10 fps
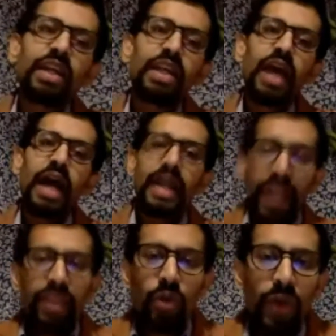
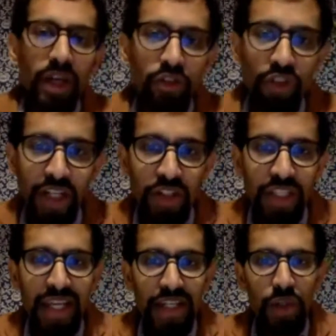another way of trying to
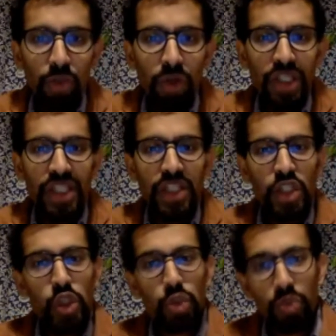get your body
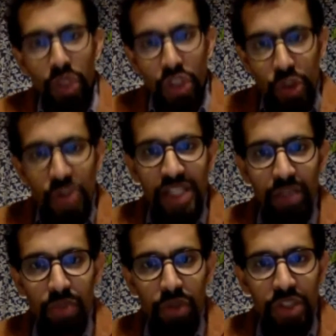to produce that
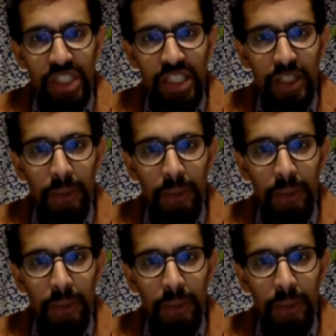protein